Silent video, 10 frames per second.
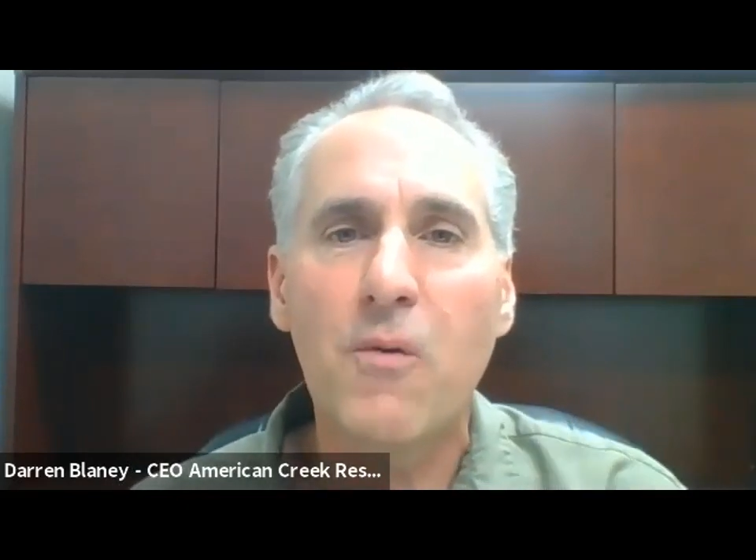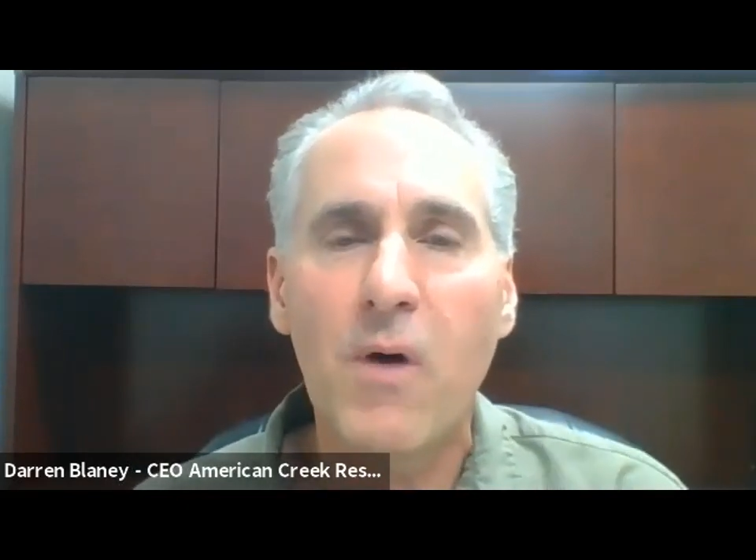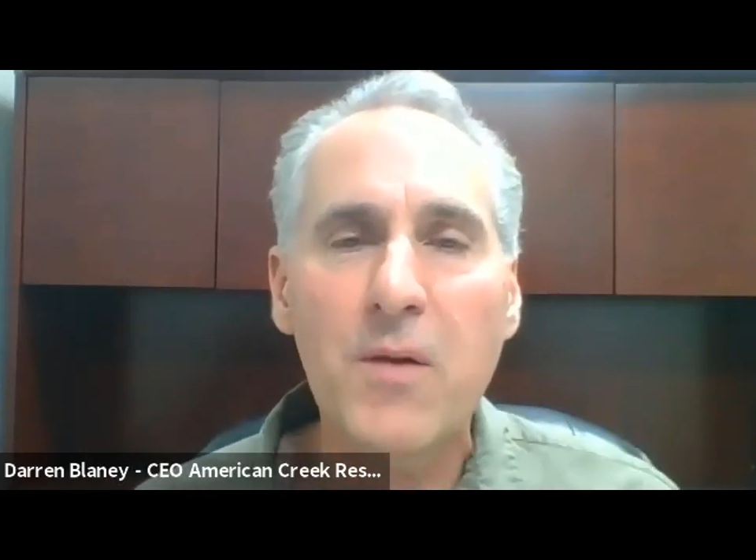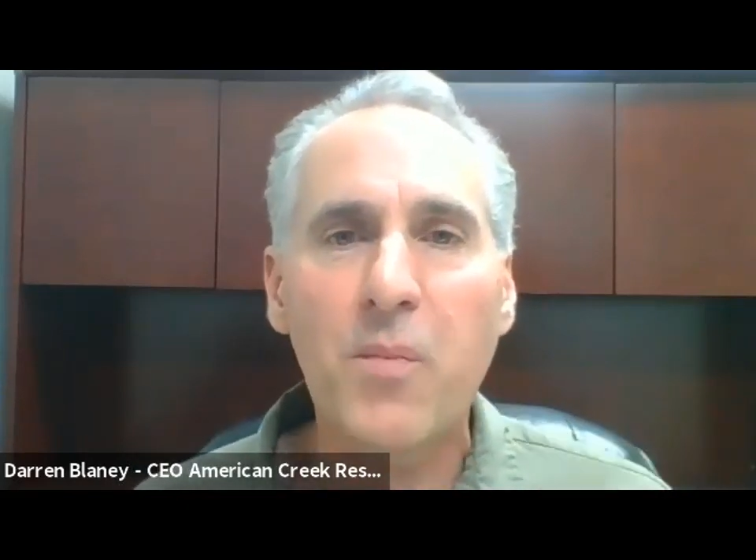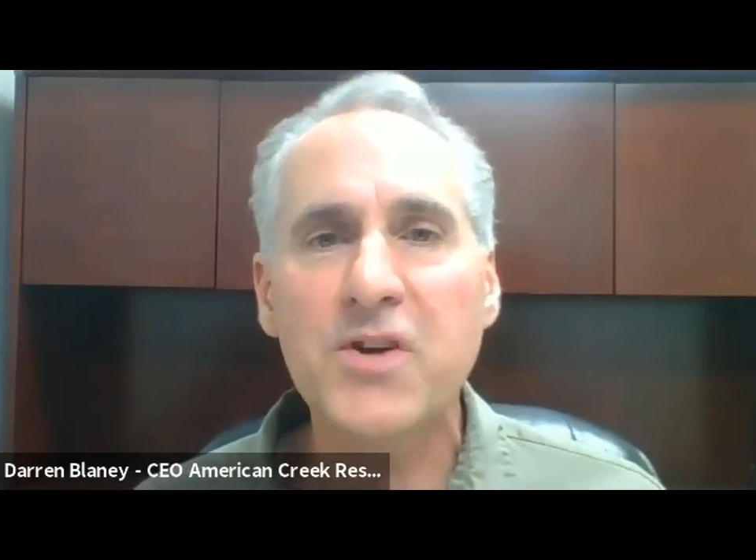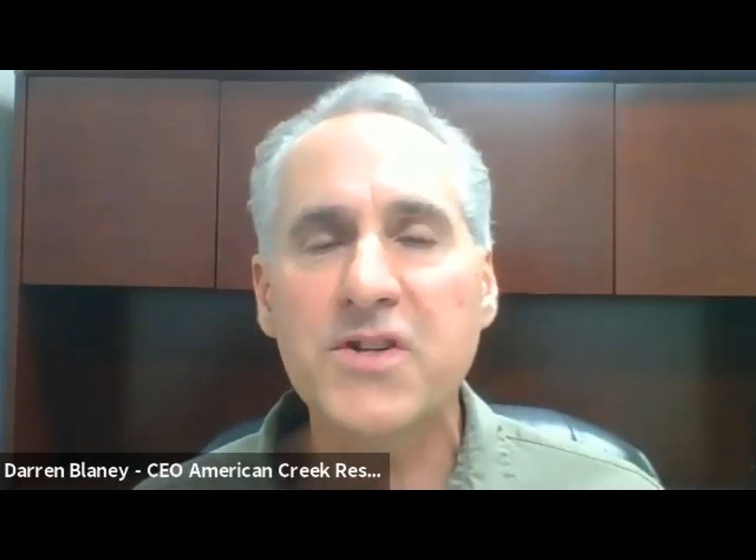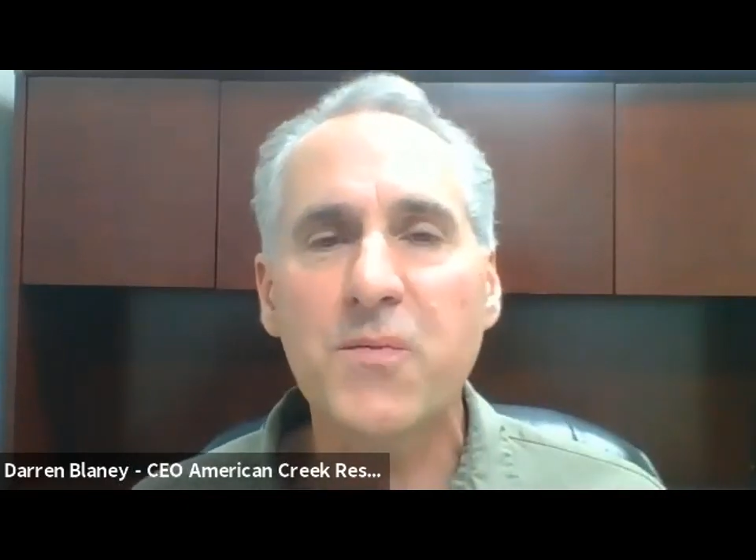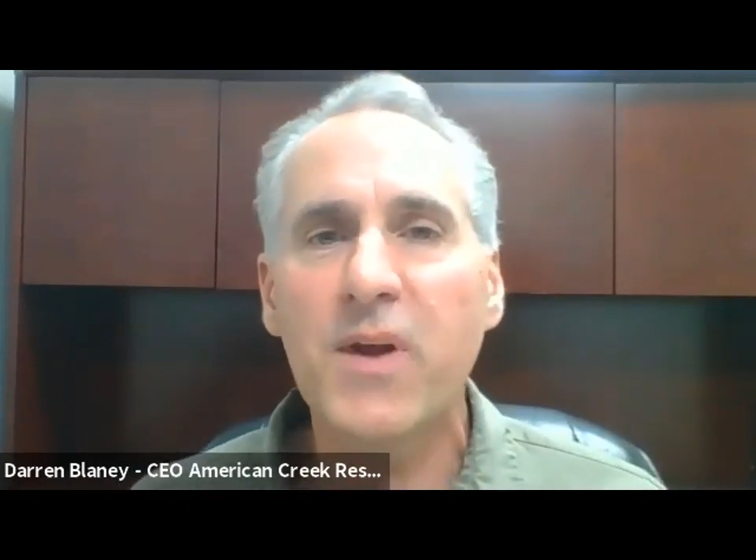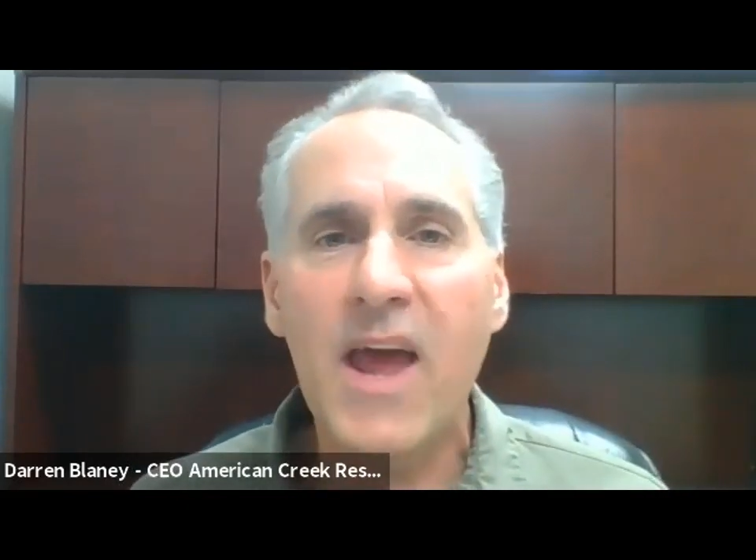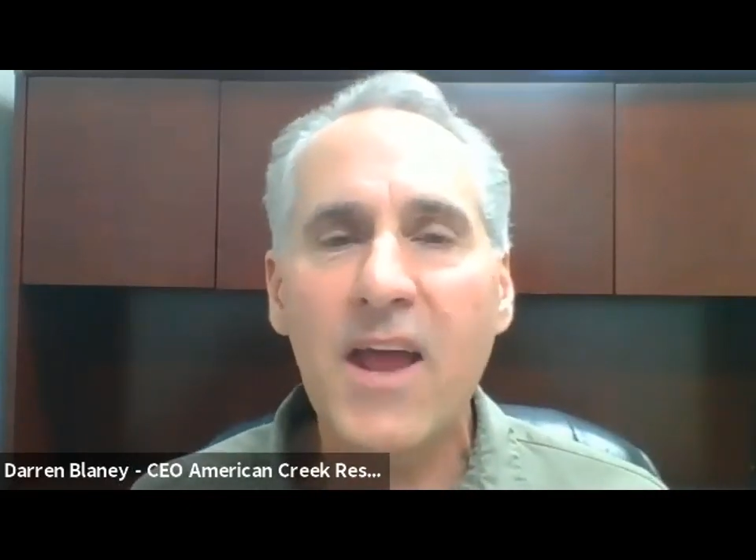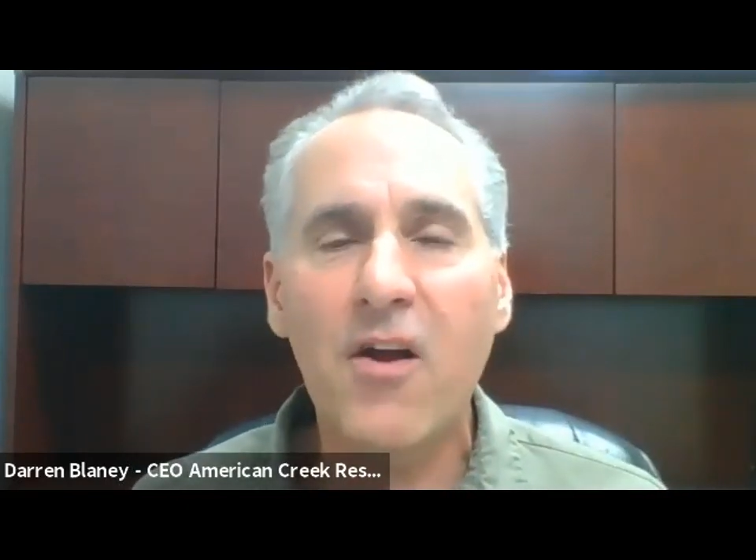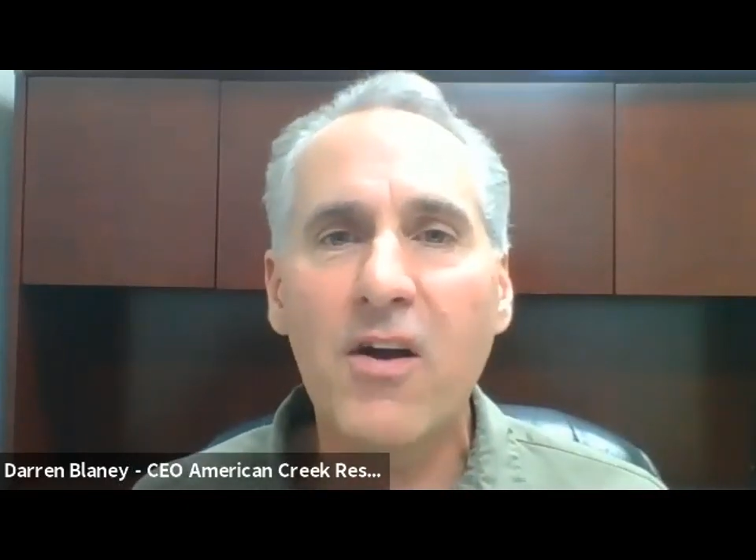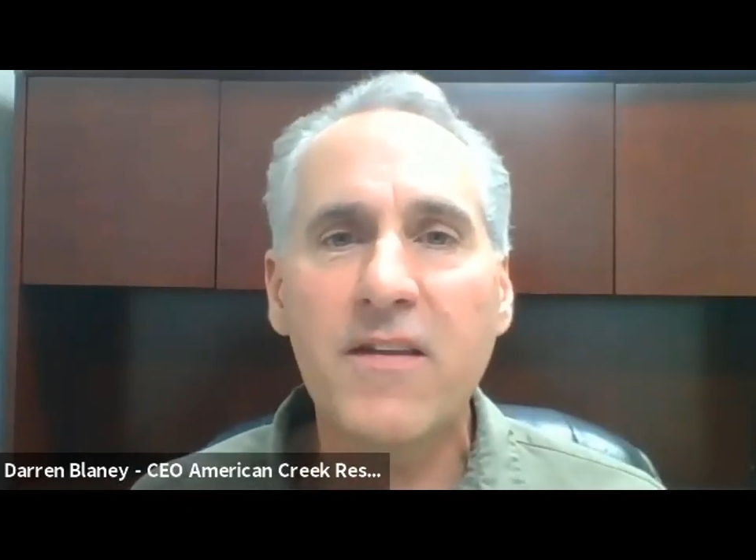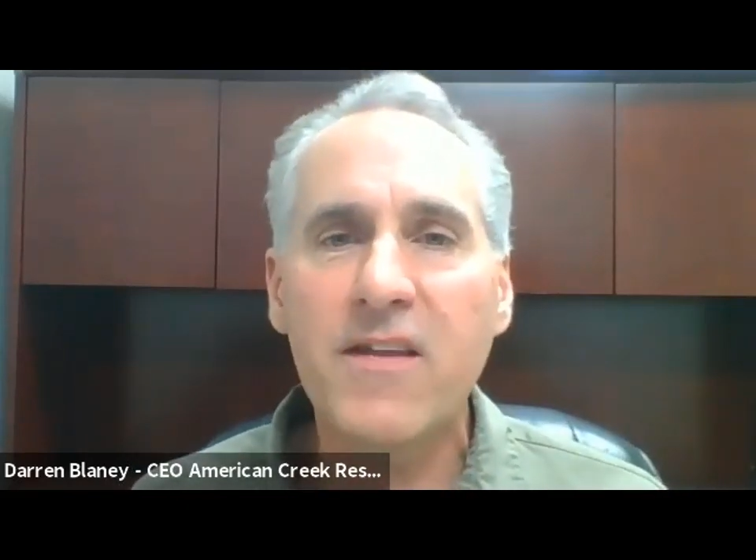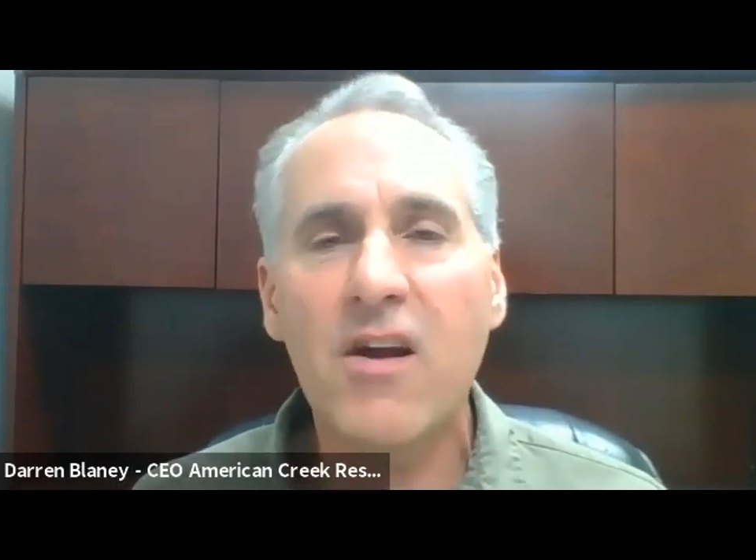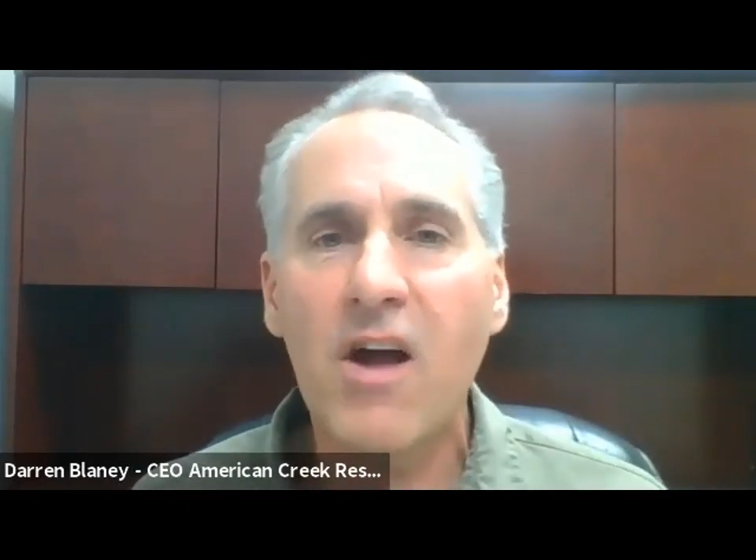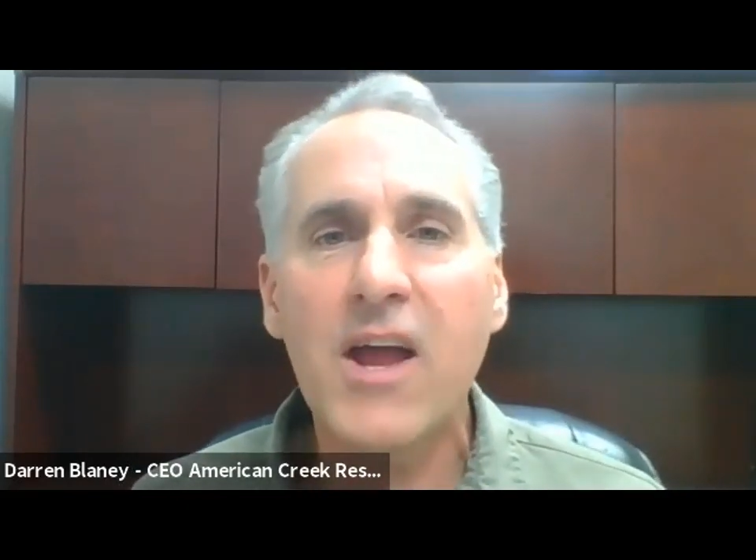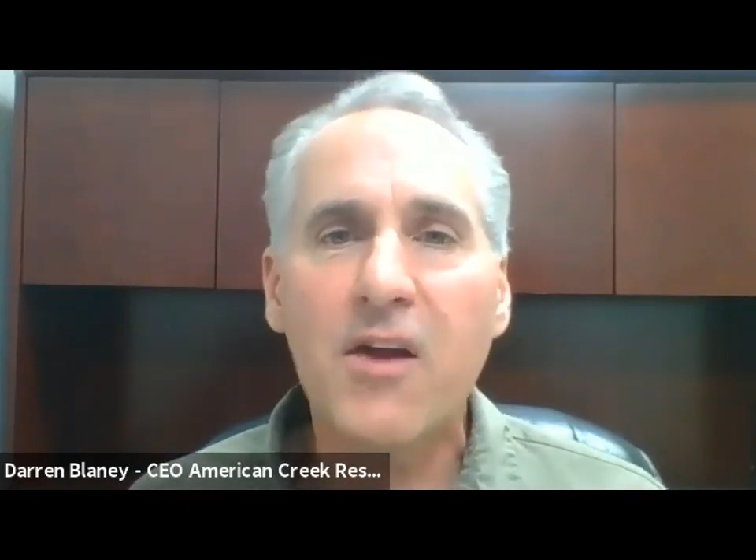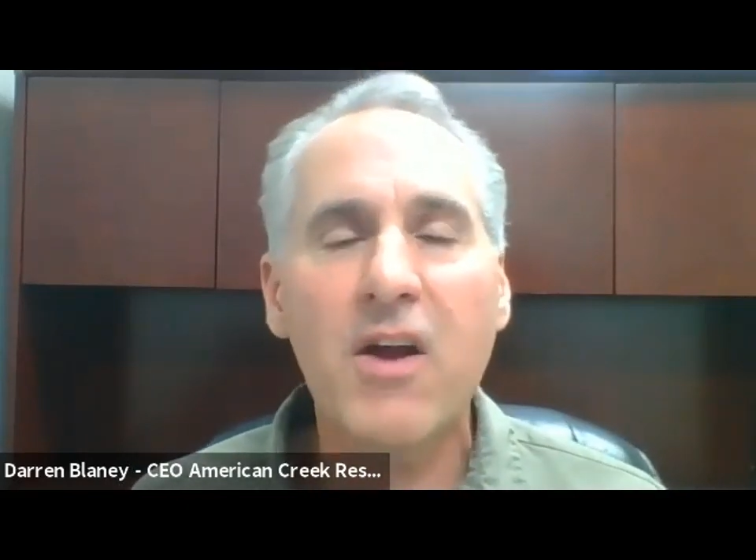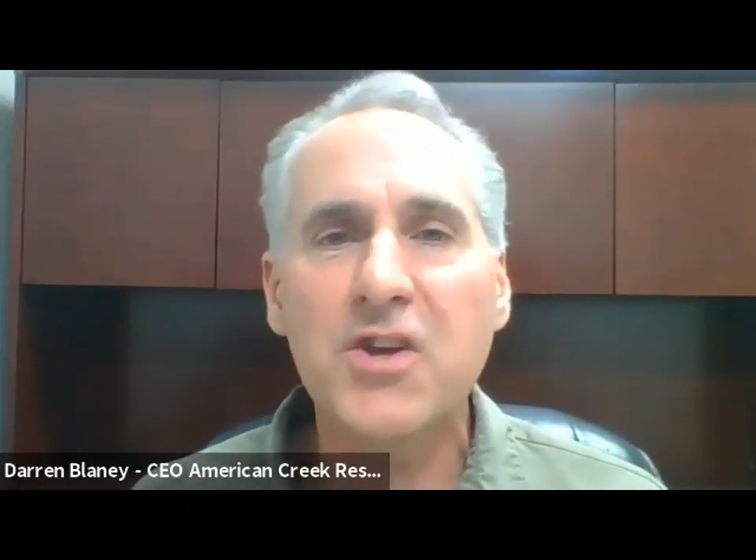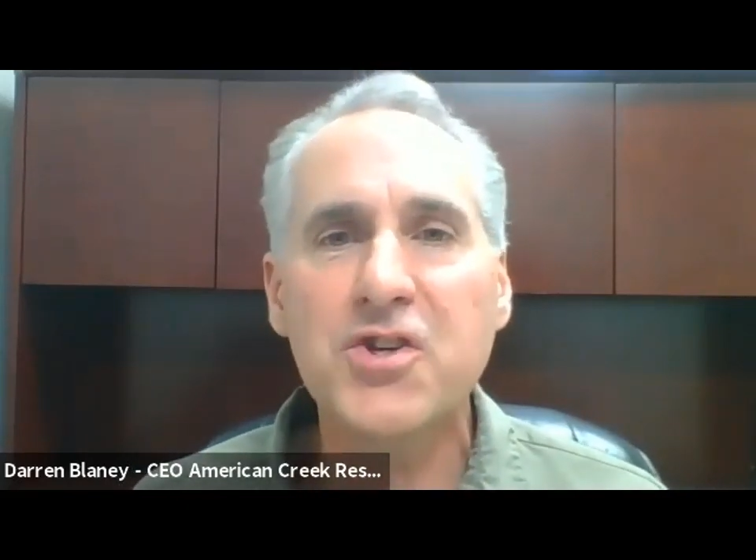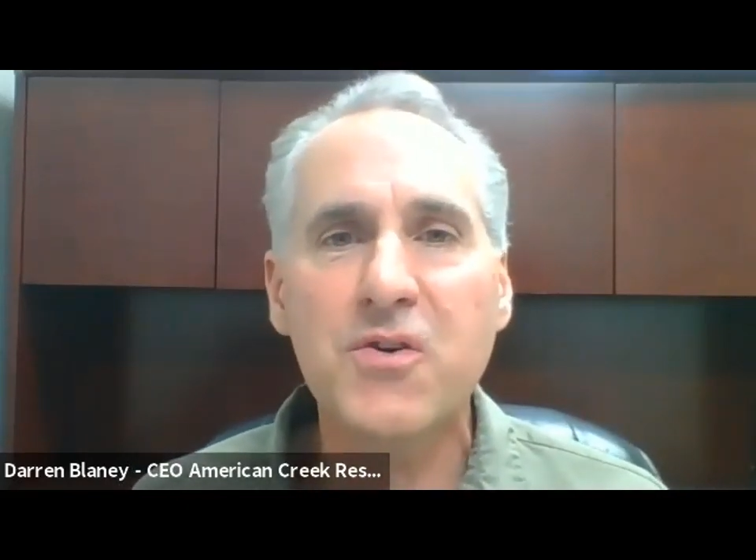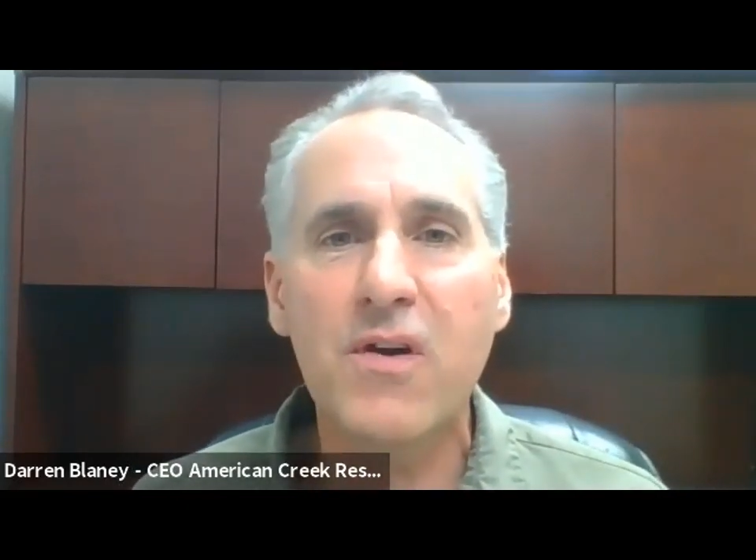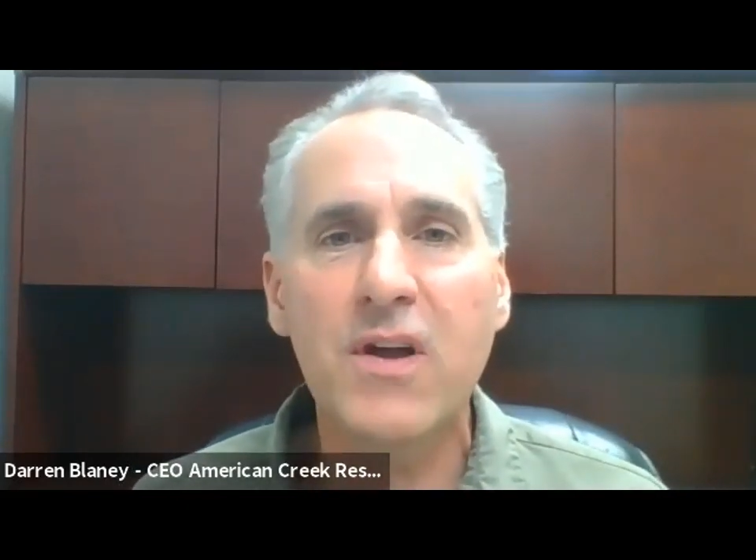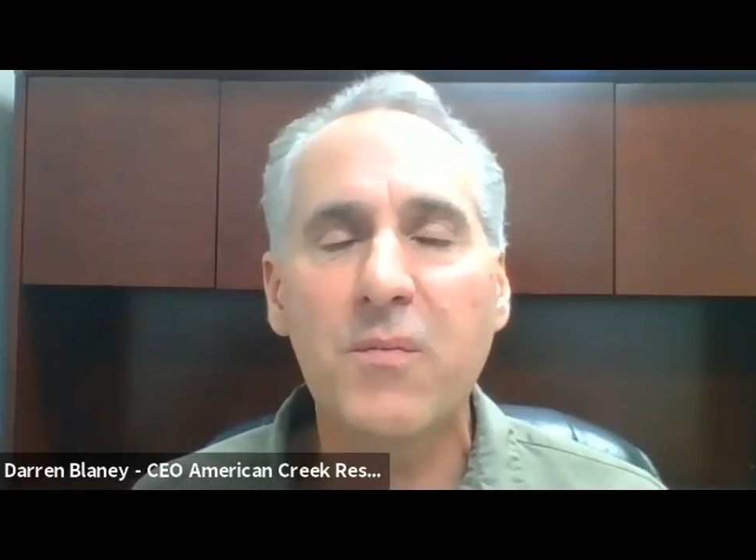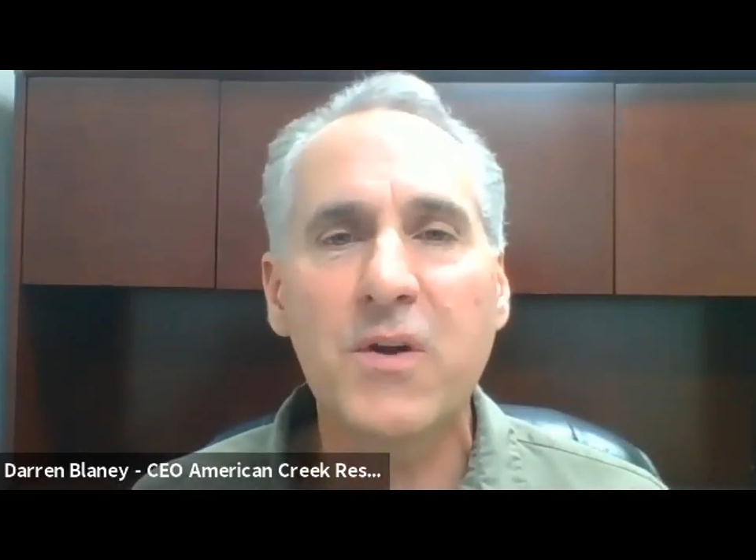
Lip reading: One person would hang on to their high-grade showing,